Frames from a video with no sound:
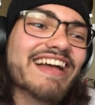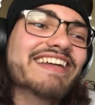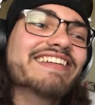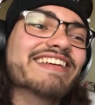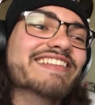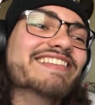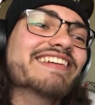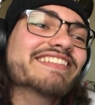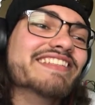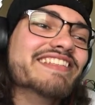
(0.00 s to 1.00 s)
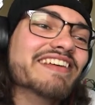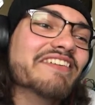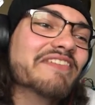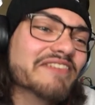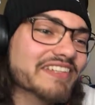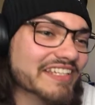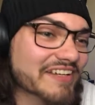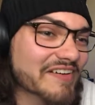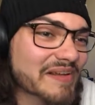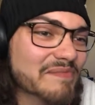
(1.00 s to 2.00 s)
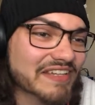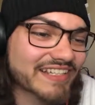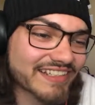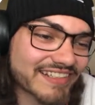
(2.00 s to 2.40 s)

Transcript: and yes, that does sound really creepy.